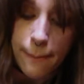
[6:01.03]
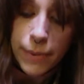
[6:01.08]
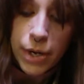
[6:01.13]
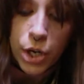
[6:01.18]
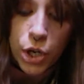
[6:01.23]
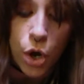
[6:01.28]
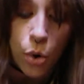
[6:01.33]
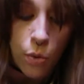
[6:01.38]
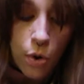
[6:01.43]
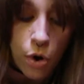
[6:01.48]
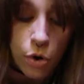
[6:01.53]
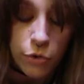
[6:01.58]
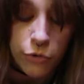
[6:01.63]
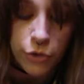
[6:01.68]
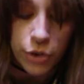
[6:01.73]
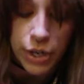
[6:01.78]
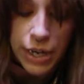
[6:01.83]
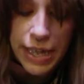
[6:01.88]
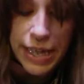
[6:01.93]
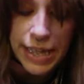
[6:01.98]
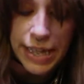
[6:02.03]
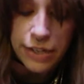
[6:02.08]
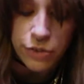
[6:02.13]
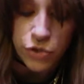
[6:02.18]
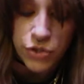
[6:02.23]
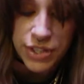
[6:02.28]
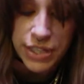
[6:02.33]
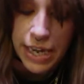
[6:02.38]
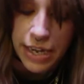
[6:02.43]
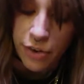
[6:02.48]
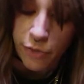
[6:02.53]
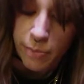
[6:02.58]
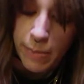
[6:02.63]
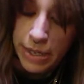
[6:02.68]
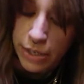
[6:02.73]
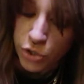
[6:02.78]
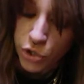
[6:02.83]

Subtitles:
gonna go over it and just kind of make